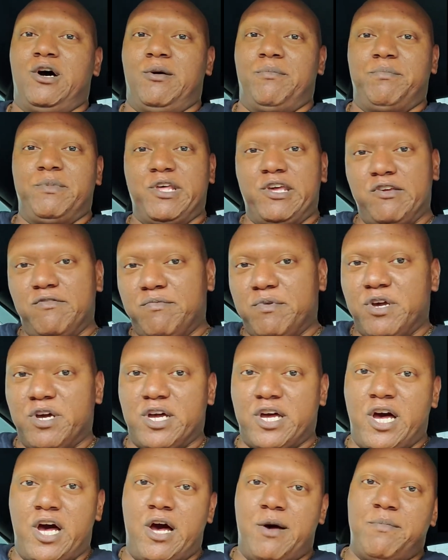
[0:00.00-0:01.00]
Leave me a
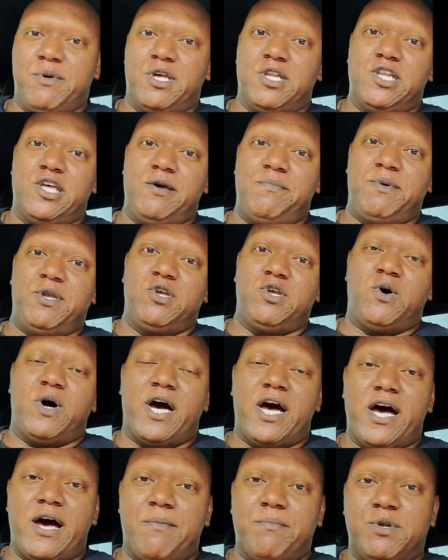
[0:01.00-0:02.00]
comment. Let me know
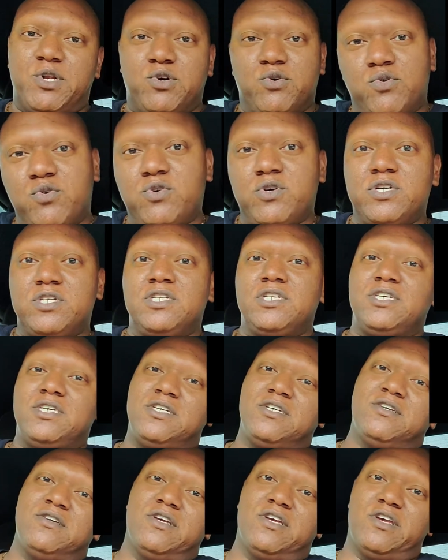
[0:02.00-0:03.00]
how I'm doing
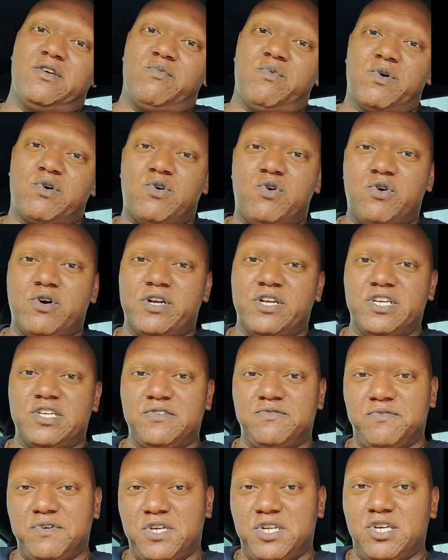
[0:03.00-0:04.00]
in recording these
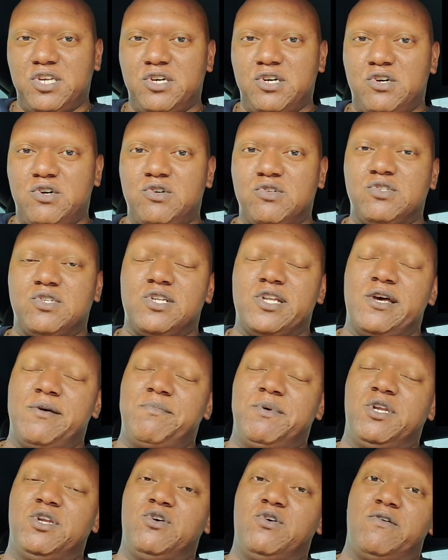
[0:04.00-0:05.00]
videos. Let me
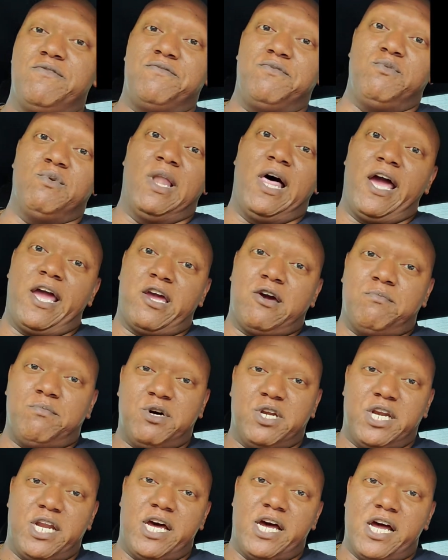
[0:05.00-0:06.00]
know if you like them or
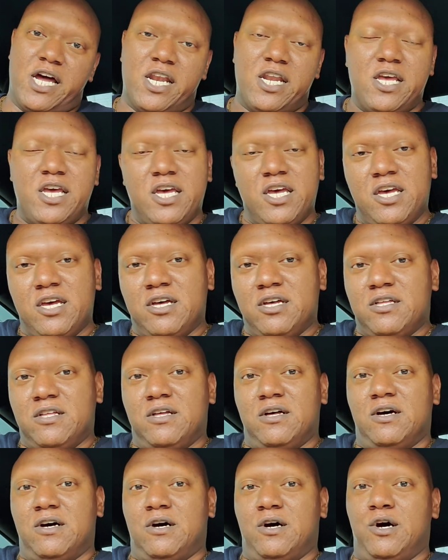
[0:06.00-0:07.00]
not,
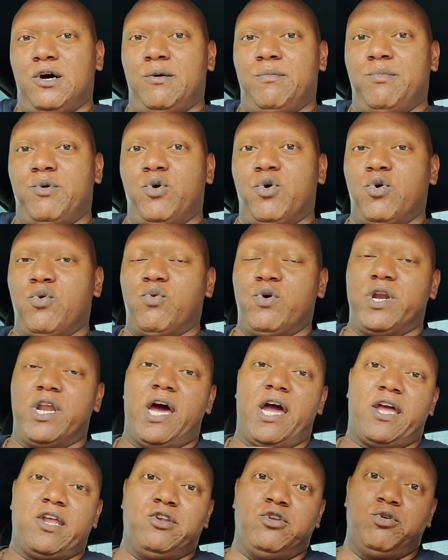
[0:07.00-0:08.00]
or what I
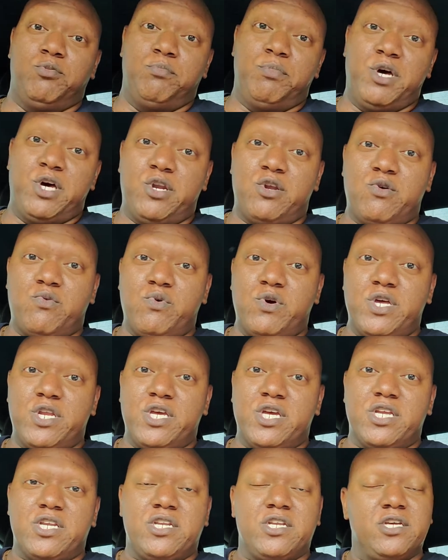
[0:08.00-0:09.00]
can do better with
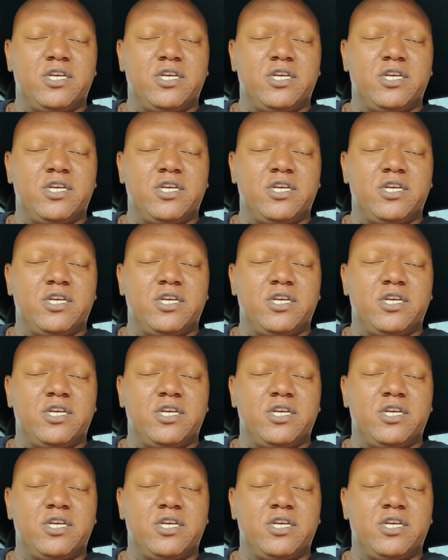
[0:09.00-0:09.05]
it.